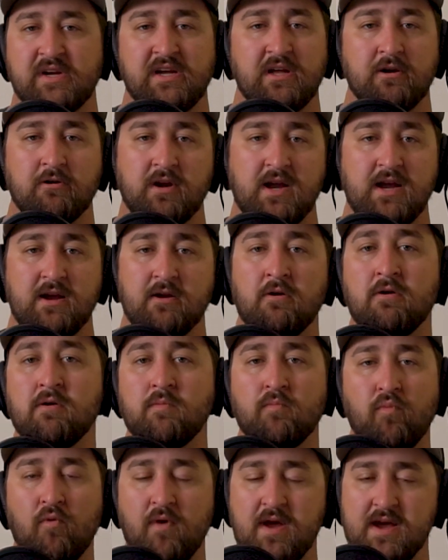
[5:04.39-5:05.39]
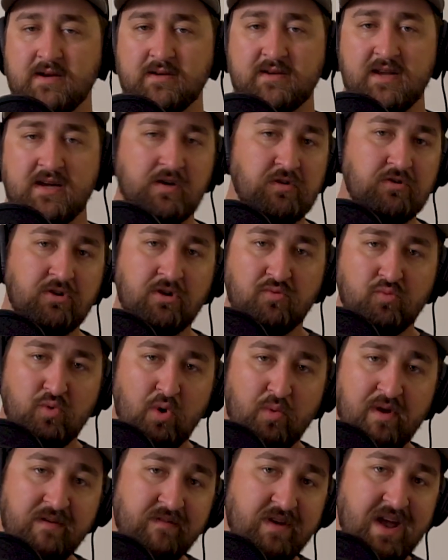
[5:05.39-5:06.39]
beginner gear. Brant, take a look at
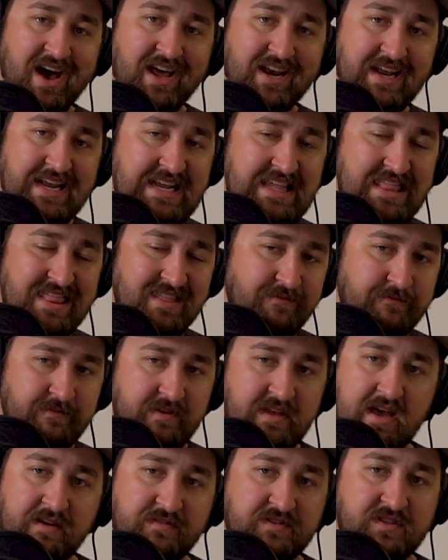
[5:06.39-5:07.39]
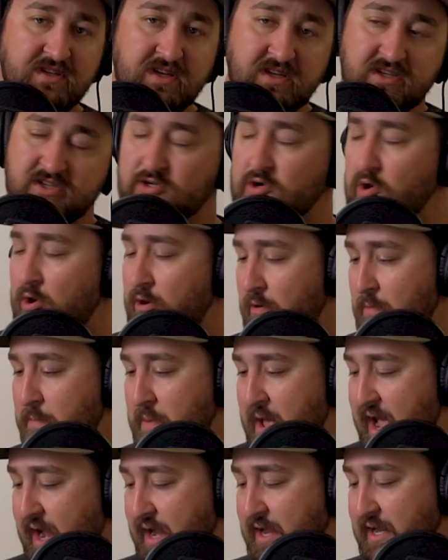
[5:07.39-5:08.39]
what we've got in the V F C starter
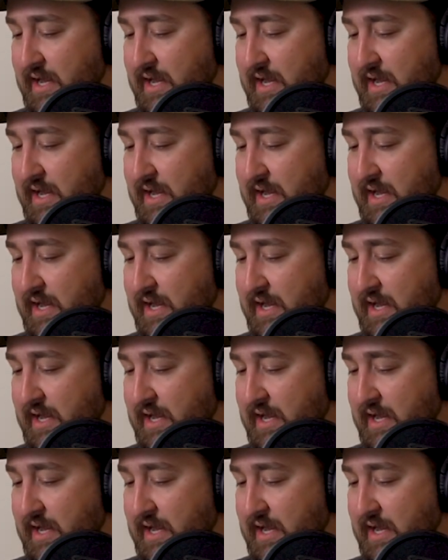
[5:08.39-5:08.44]
pack.